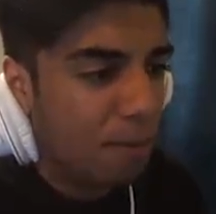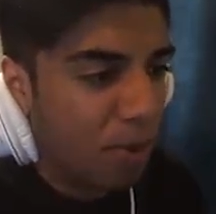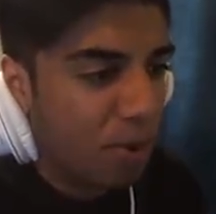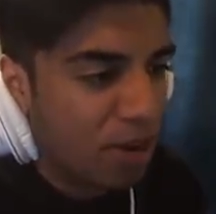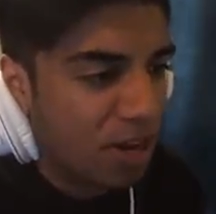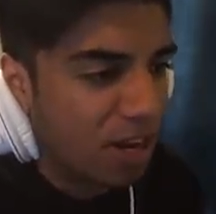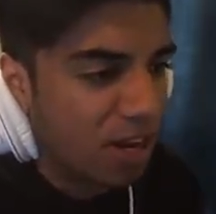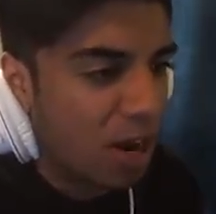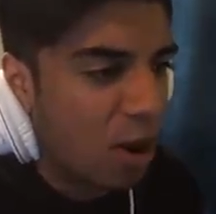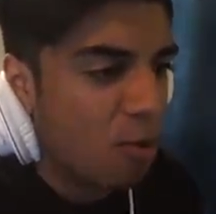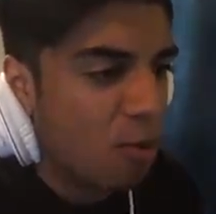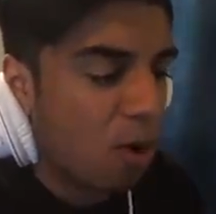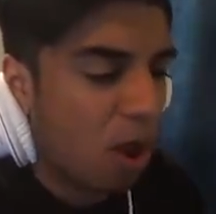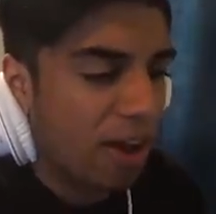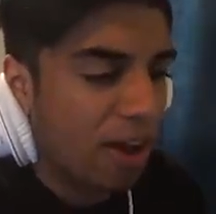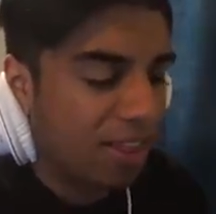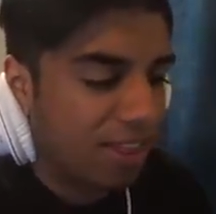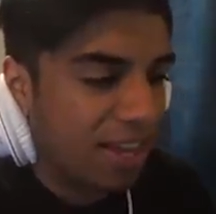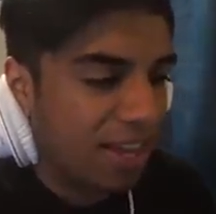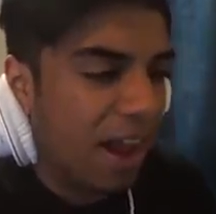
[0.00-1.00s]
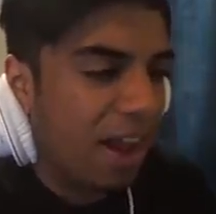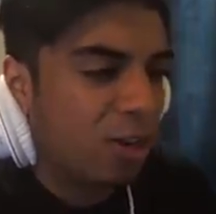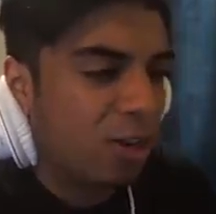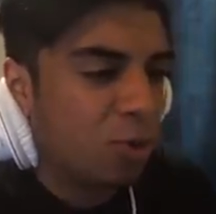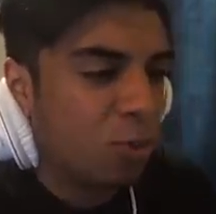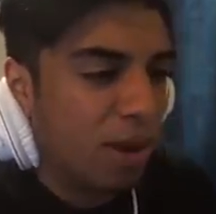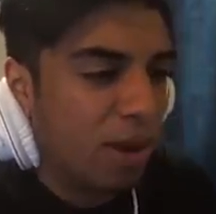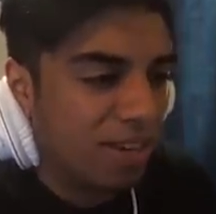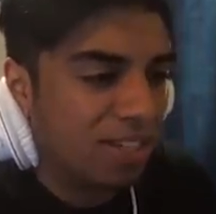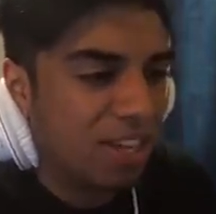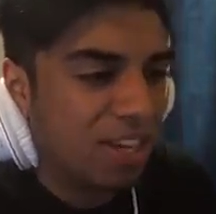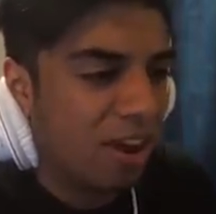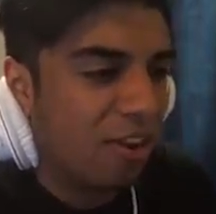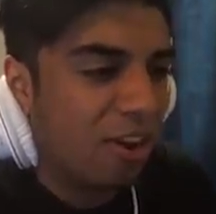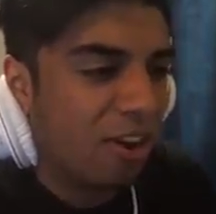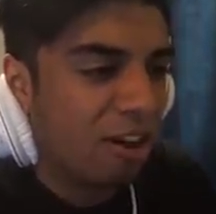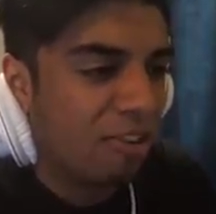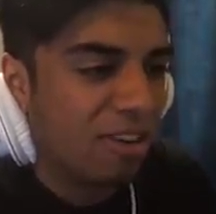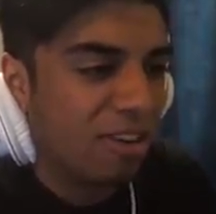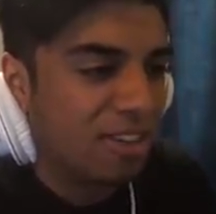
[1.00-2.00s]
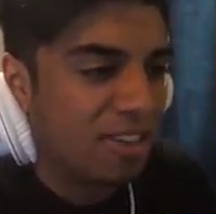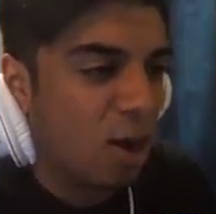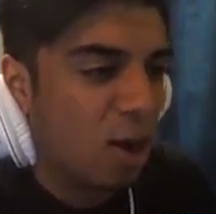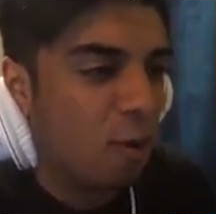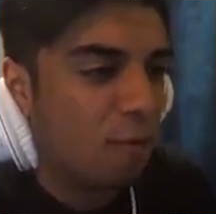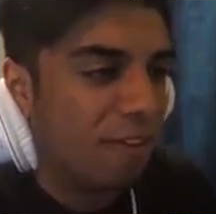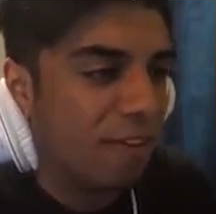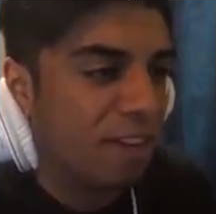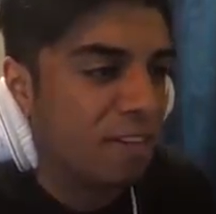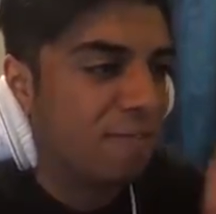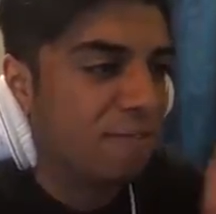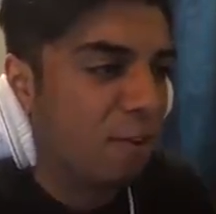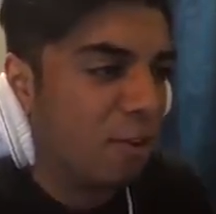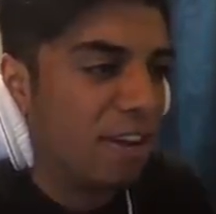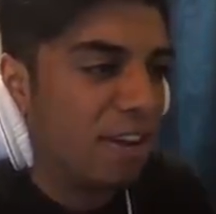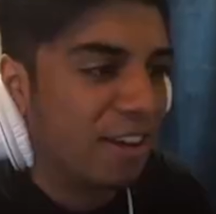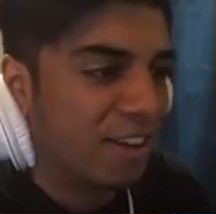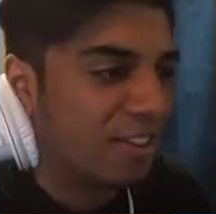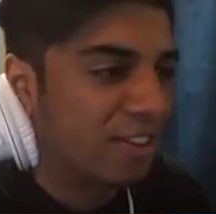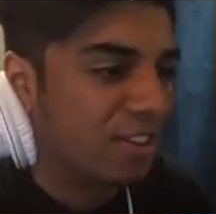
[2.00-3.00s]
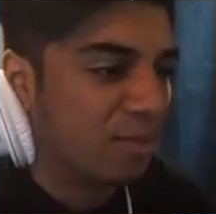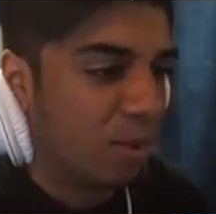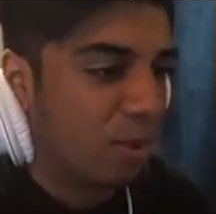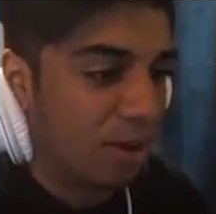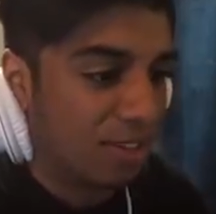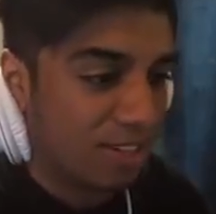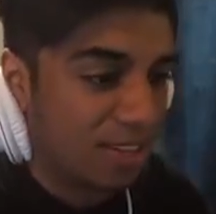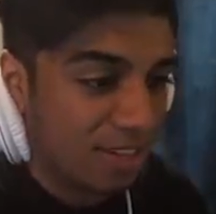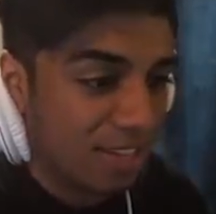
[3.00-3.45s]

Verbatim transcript: But you know, like the actual interior itself is fully customized.